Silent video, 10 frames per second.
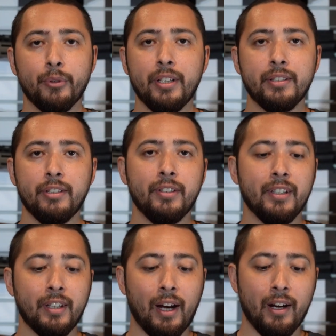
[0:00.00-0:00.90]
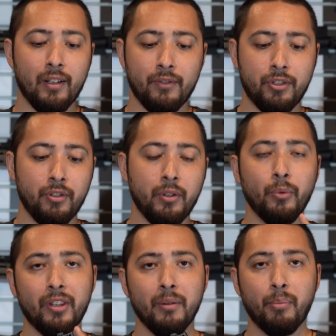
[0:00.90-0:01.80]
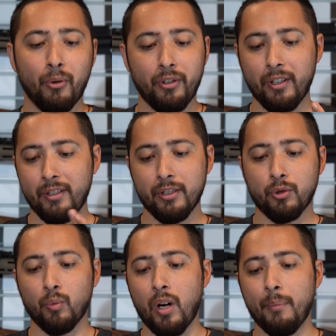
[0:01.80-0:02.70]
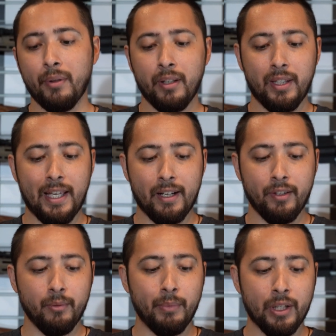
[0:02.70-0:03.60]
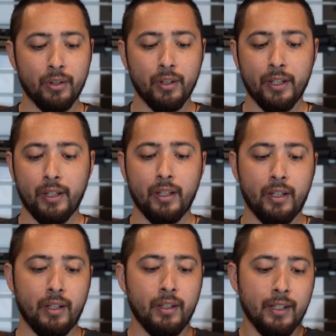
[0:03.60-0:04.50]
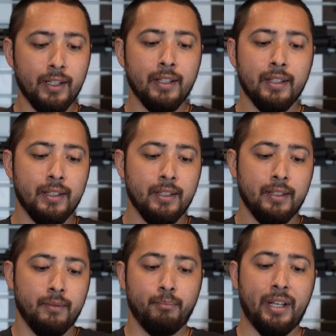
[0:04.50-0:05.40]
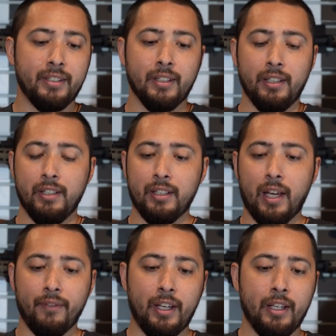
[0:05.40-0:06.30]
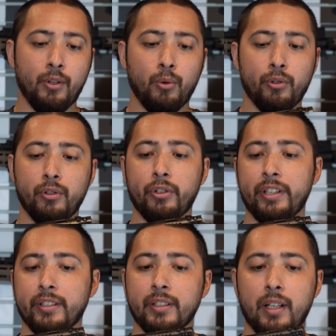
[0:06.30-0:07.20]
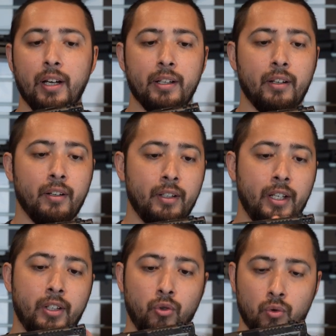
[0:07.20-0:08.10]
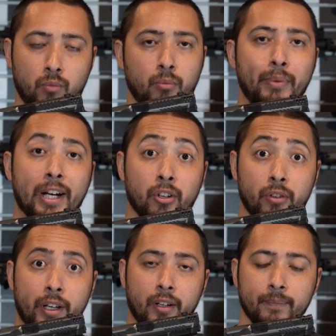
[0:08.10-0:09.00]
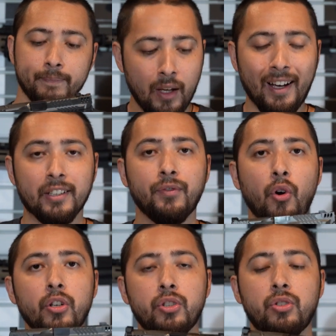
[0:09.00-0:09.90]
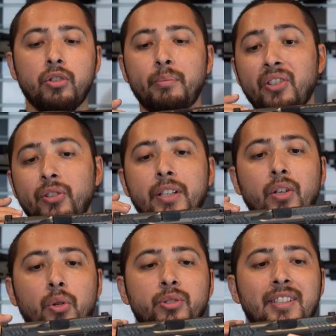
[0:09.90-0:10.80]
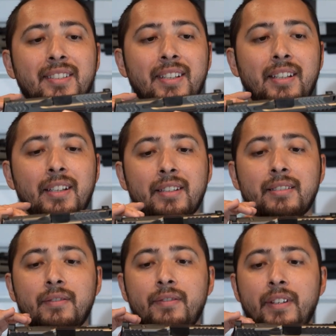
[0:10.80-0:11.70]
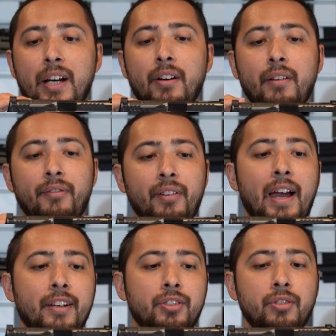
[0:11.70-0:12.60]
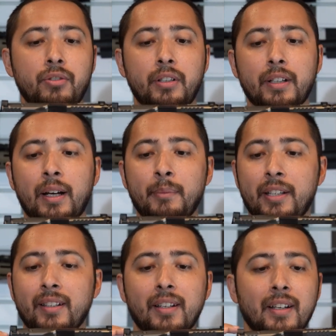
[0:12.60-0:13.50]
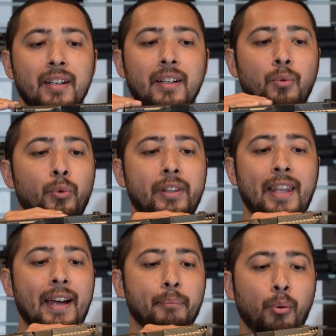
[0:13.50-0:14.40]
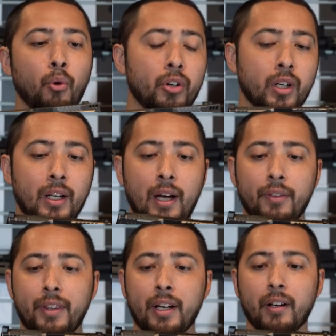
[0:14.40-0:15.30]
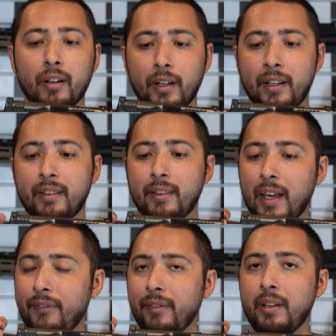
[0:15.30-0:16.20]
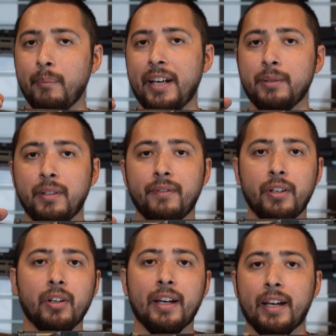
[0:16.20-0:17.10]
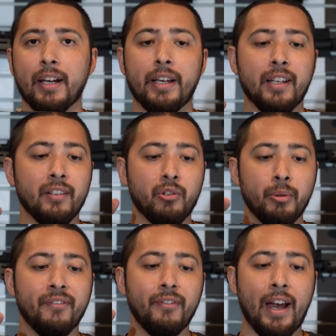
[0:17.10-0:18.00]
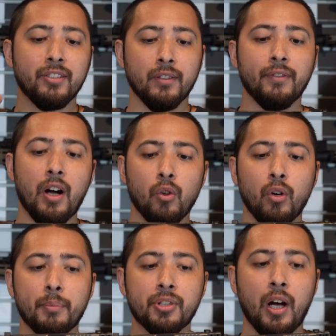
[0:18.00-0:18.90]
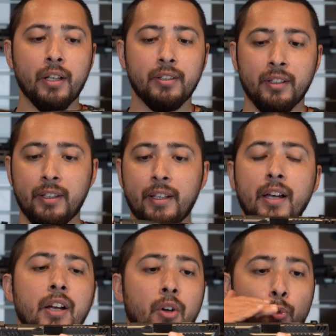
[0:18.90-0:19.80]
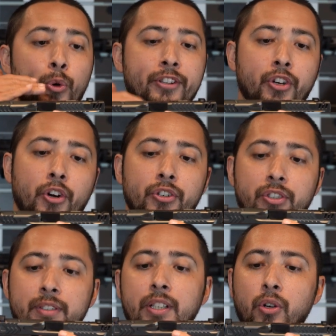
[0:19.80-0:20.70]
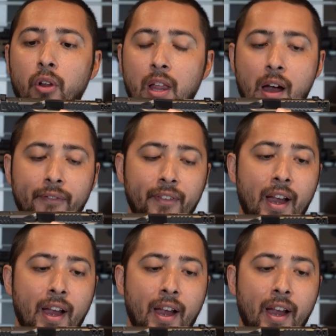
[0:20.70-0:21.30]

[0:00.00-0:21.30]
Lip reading: reason you get tired of shooting with the port, you can just swap in that other barrel and basically just have a cooler looking slide on a normal barrel there. As far as shootability goes, this thing is very flat shooting. I mean, with that port cut out there, it definitely makes me feel like I could get a little bit faster follow-up shots and return to zero a lot